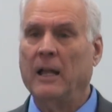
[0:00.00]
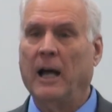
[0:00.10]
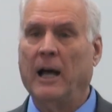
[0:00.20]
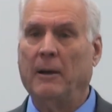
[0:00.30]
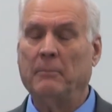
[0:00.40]

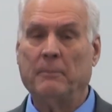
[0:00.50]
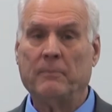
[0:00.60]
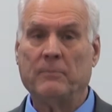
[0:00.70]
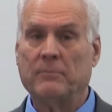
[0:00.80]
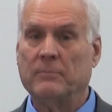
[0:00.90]
Um,
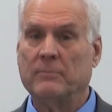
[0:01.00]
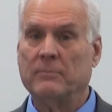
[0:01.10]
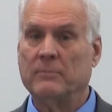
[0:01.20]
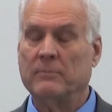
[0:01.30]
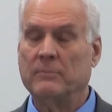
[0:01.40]

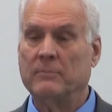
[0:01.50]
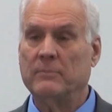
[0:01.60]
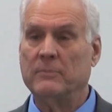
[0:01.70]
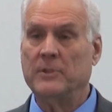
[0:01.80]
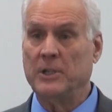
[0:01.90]

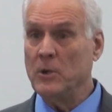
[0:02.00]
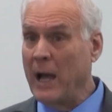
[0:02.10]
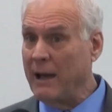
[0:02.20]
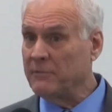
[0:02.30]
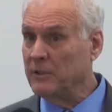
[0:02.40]
do you
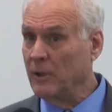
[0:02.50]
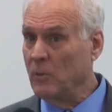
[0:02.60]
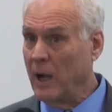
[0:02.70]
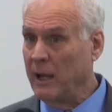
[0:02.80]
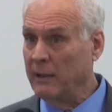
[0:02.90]
have to know
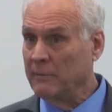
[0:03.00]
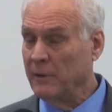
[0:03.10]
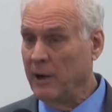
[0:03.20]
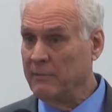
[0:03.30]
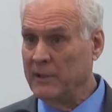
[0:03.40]
why
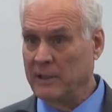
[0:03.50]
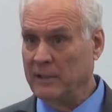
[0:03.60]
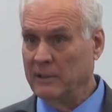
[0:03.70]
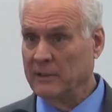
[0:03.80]
for everything?